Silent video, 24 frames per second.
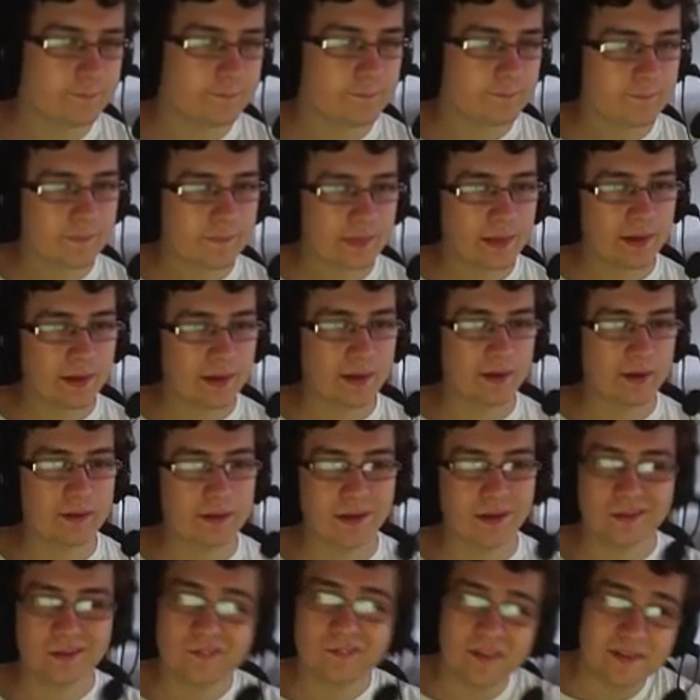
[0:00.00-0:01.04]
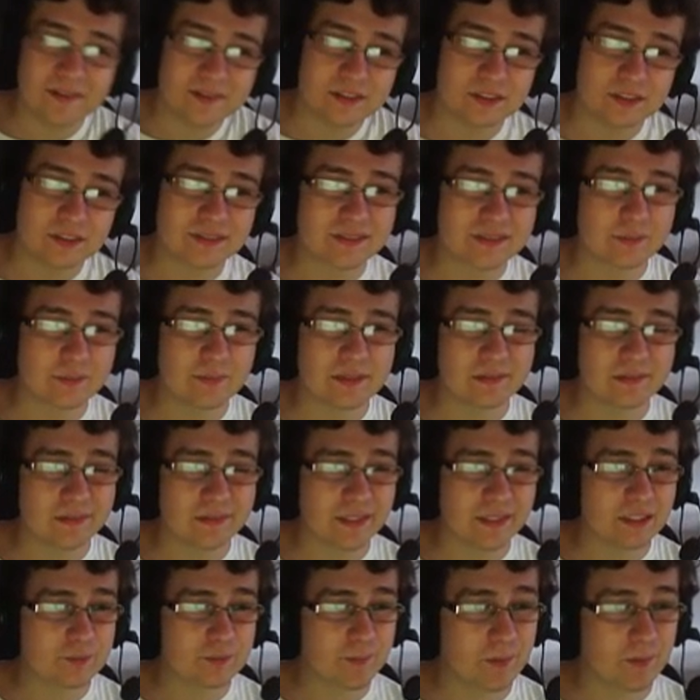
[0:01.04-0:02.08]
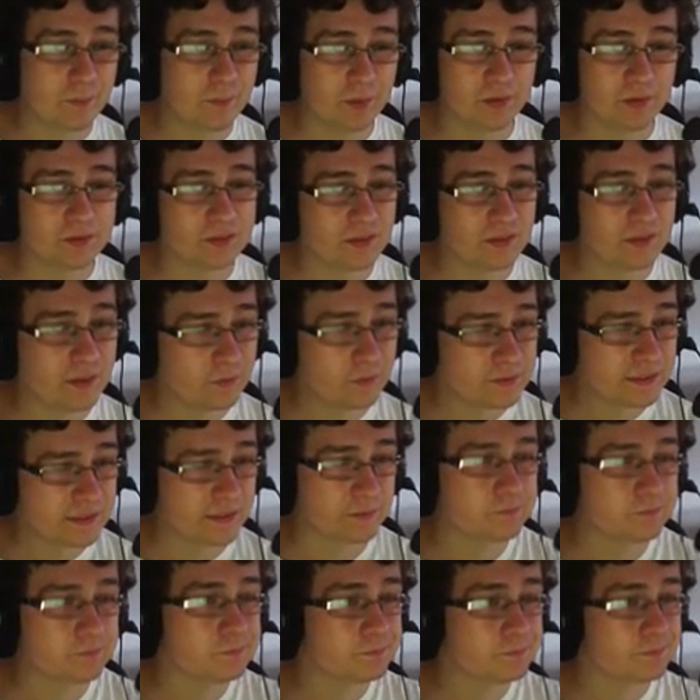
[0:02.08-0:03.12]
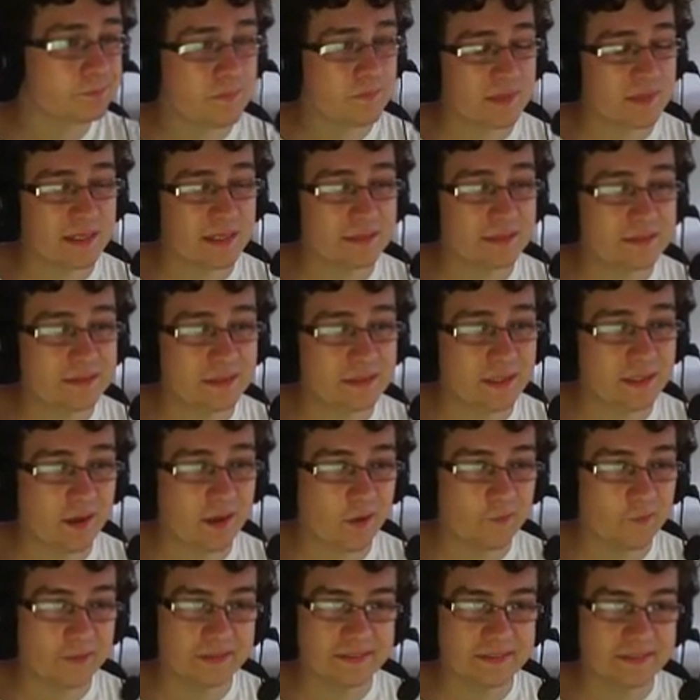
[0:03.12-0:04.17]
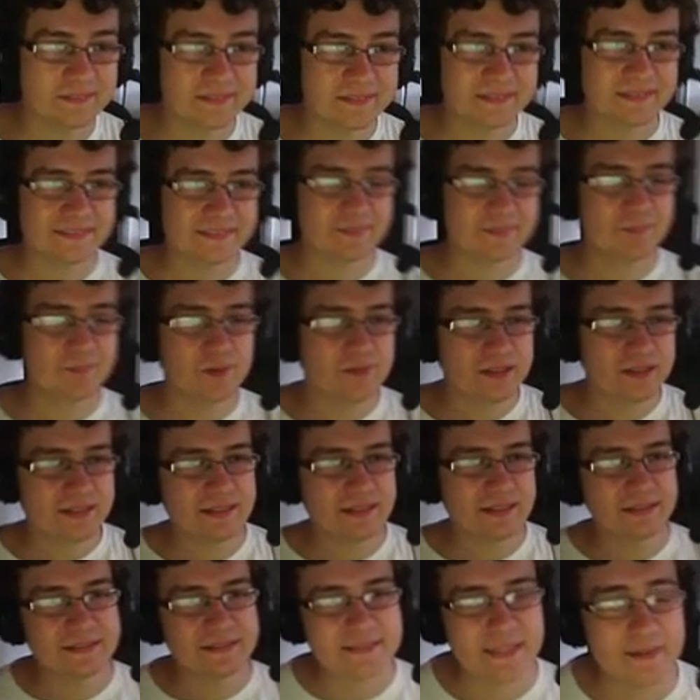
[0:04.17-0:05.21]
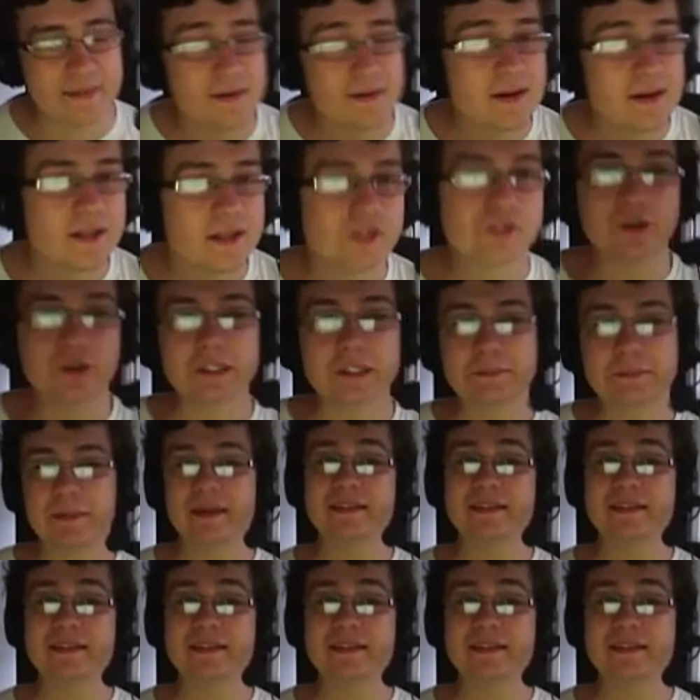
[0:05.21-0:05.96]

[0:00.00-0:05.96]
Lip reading: I needed. And finally, just some little HP bolts. So that was it. That's a really simple Victini set.